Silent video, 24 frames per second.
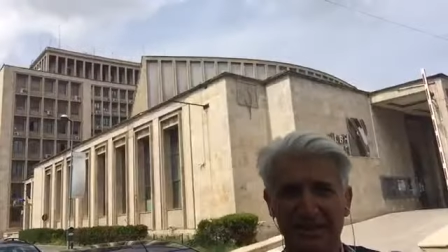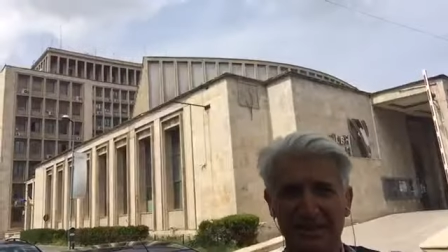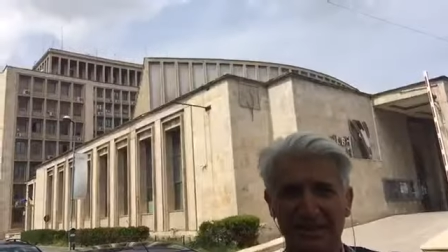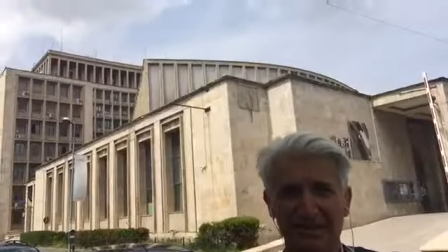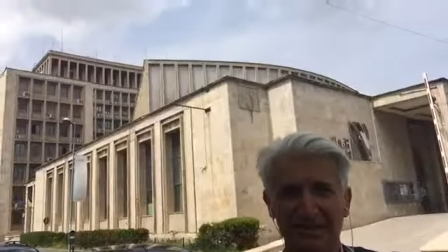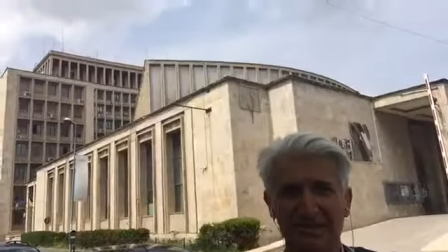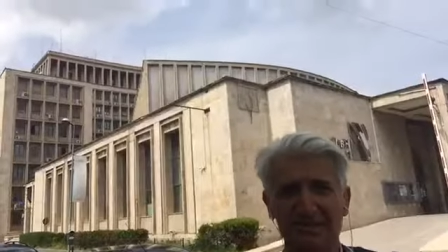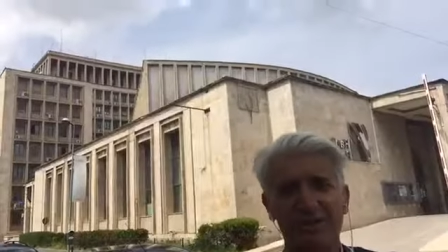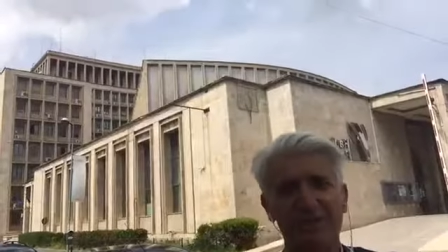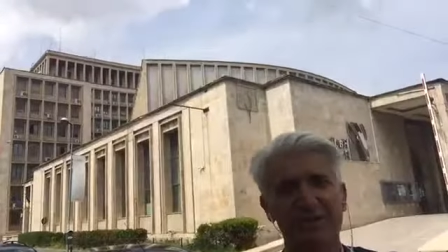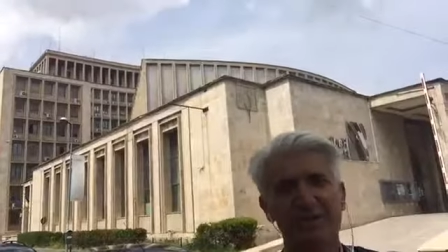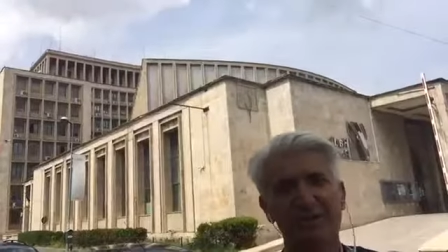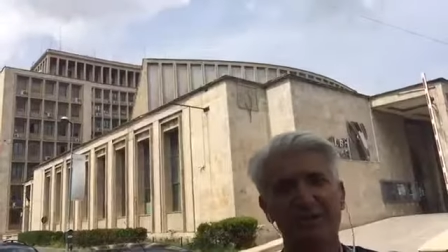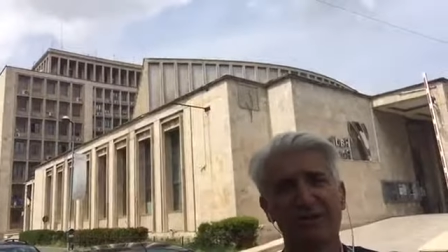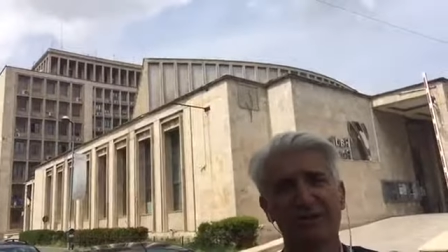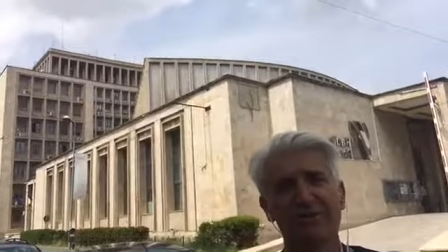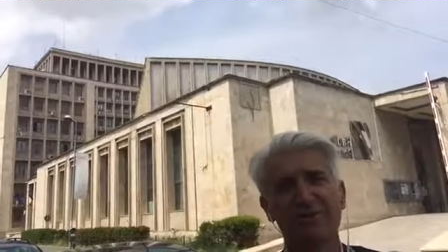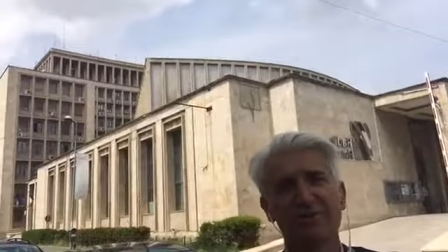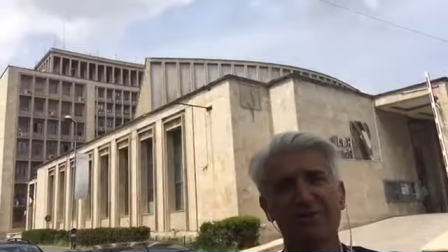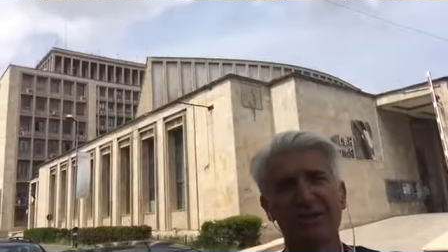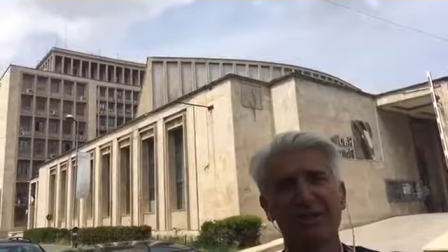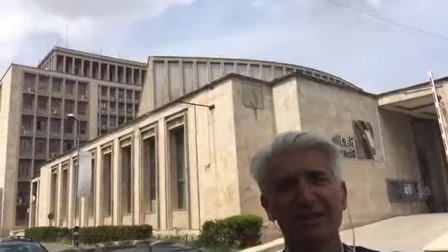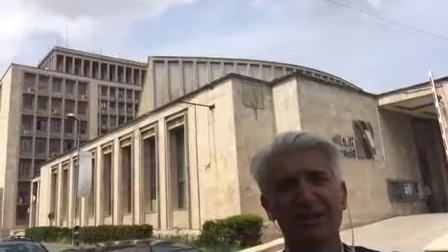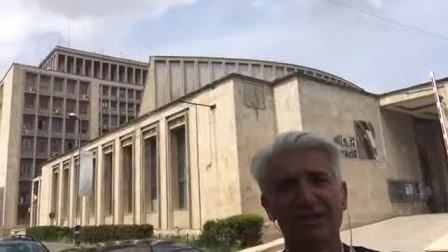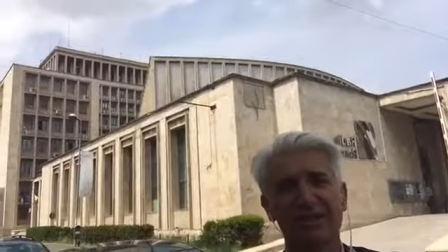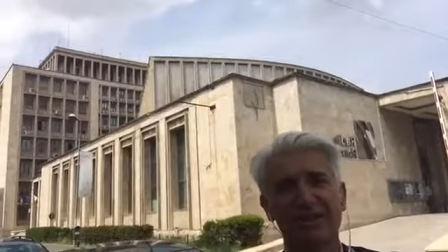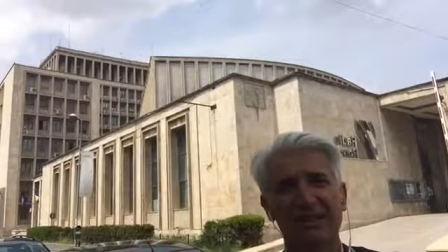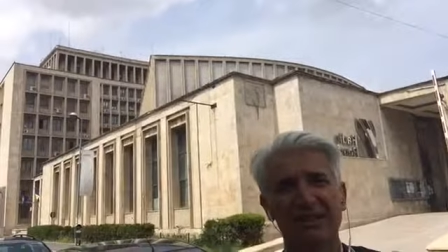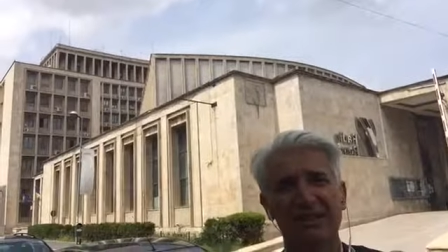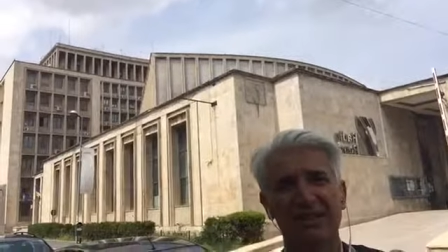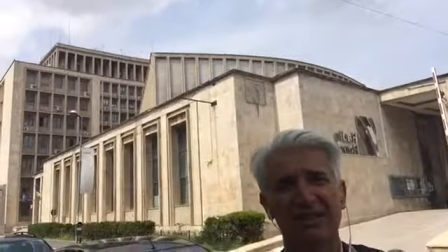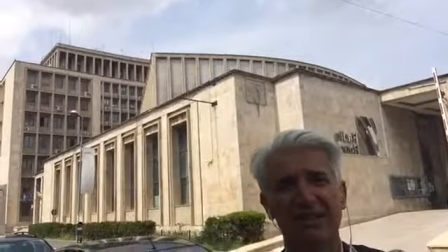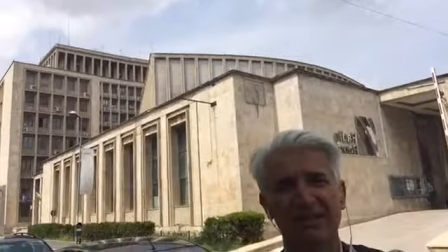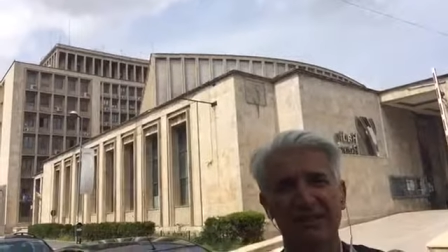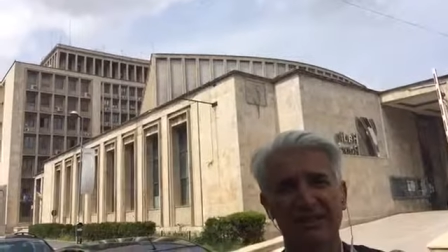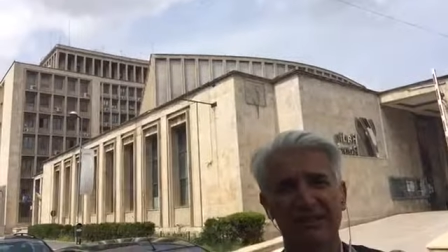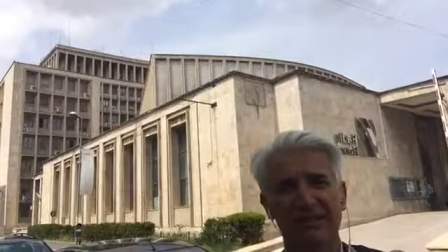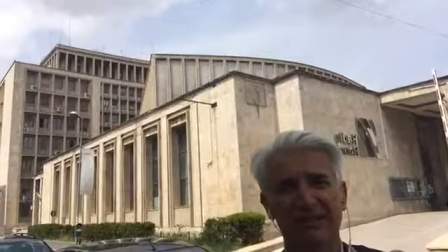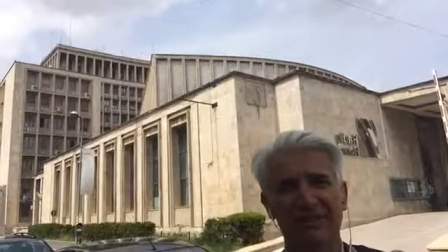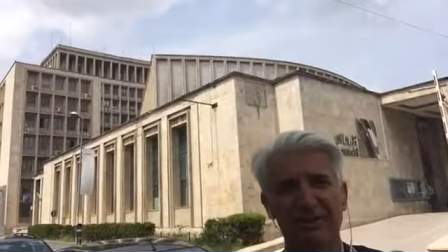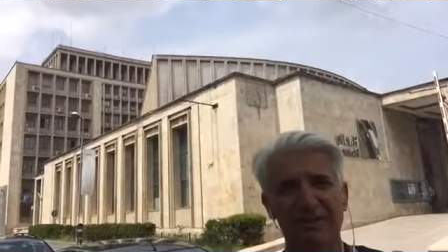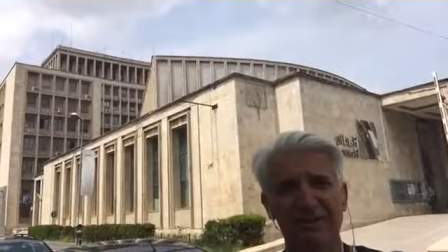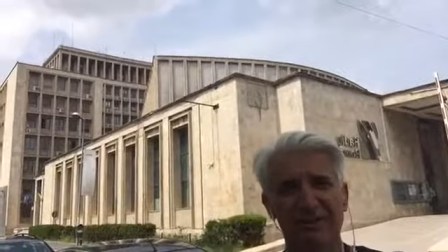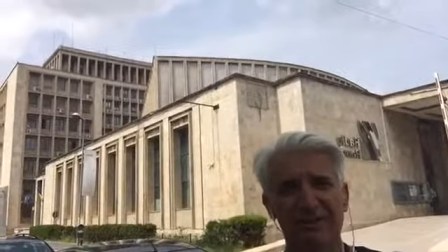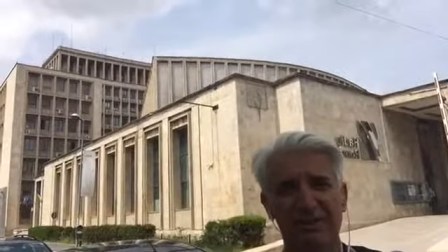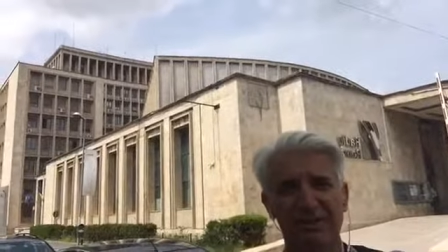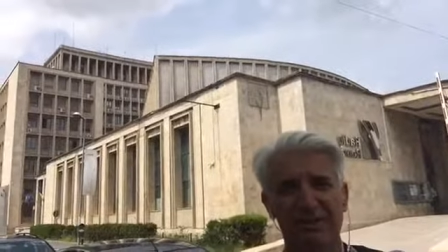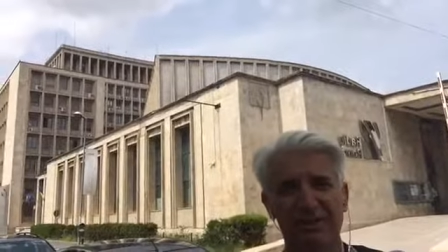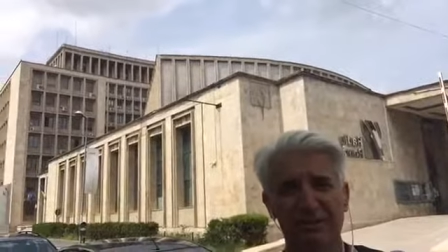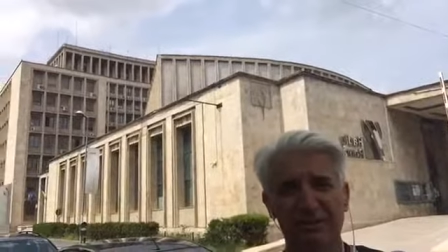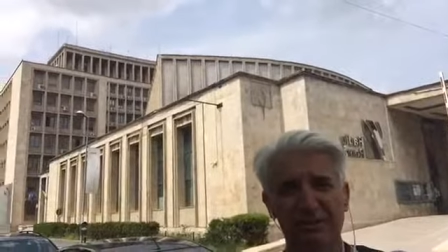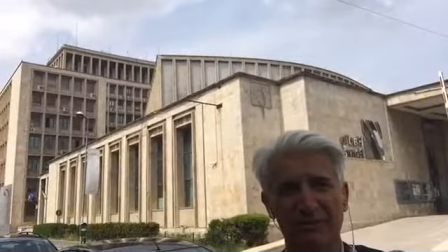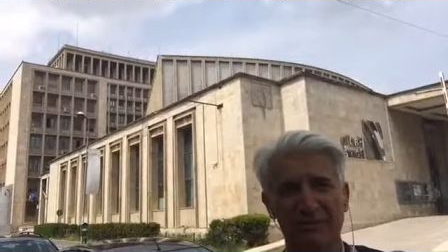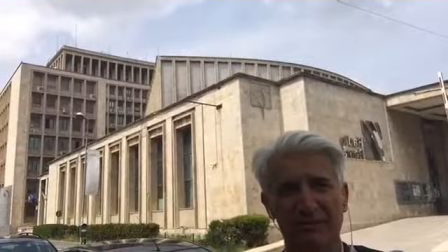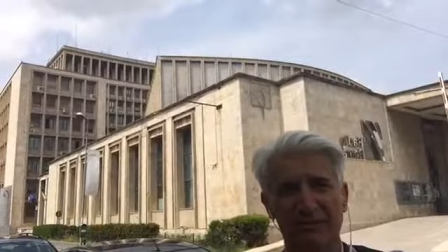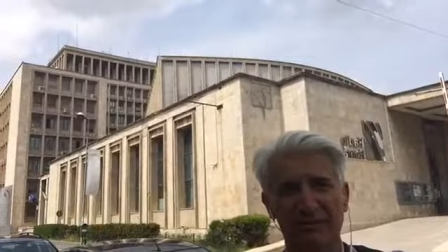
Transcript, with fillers: which was built in 1952.